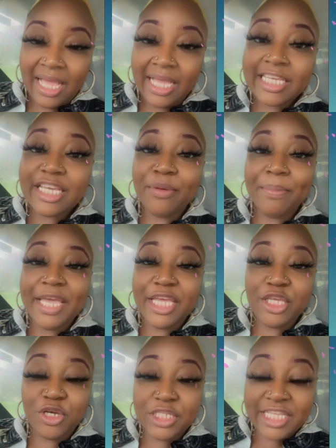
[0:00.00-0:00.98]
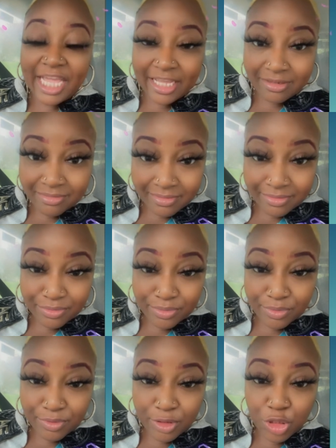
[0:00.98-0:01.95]
command your day,
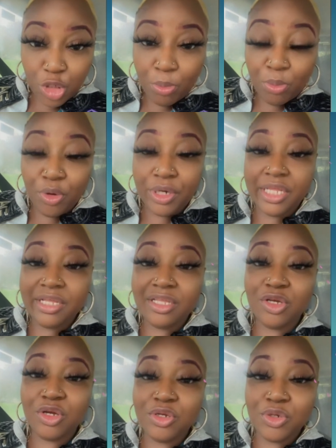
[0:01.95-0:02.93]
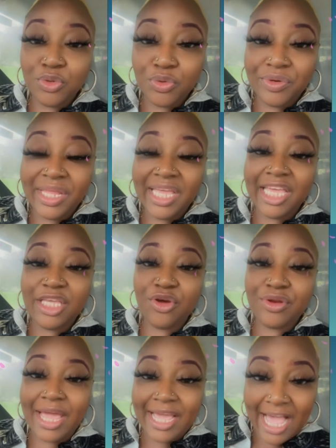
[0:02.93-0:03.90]
your morning, your noon, and
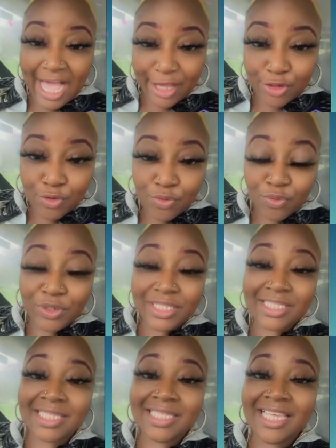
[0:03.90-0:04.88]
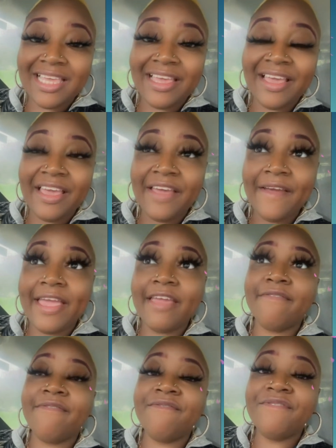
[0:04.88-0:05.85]
your night how you would see
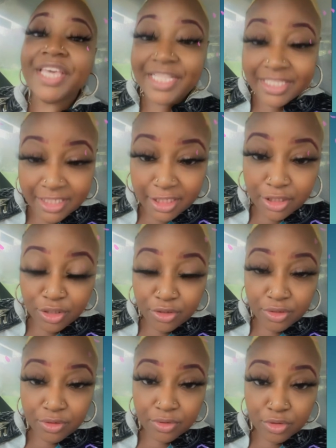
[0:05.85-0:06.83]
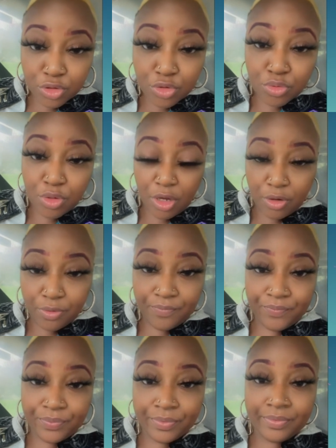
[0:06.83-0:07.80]
it fit to go.
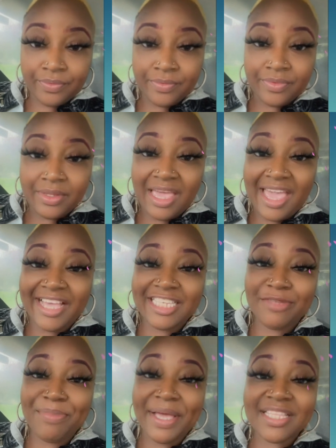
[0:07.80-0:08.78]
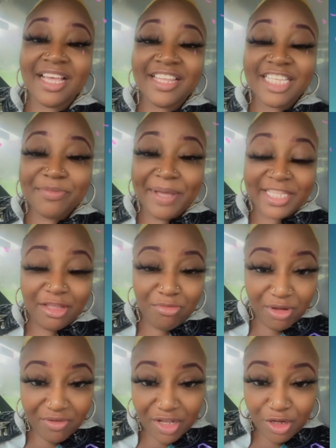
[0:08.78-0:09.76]
Expect unexpected
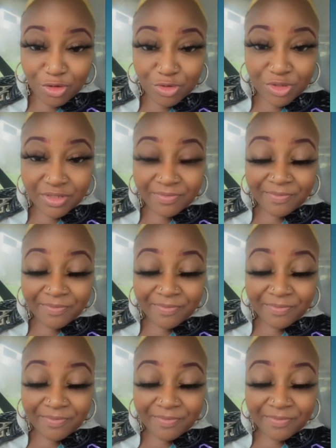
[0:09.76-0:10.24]
miracles.